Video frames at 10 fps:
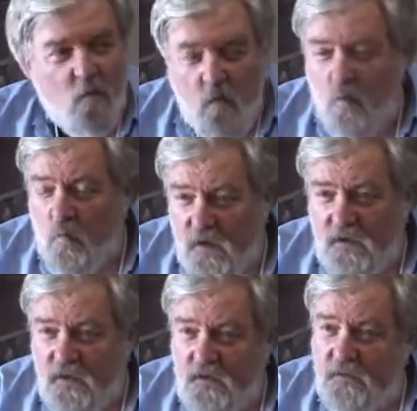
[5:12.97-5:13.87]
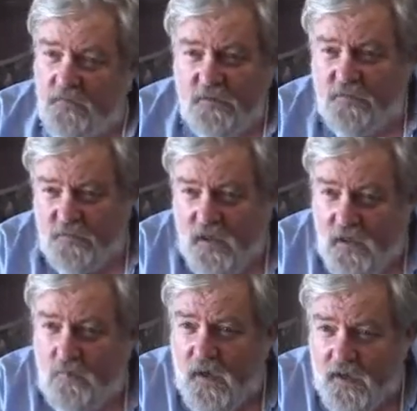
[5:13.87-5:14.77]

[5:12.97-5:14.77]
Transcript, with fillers: What we need is the same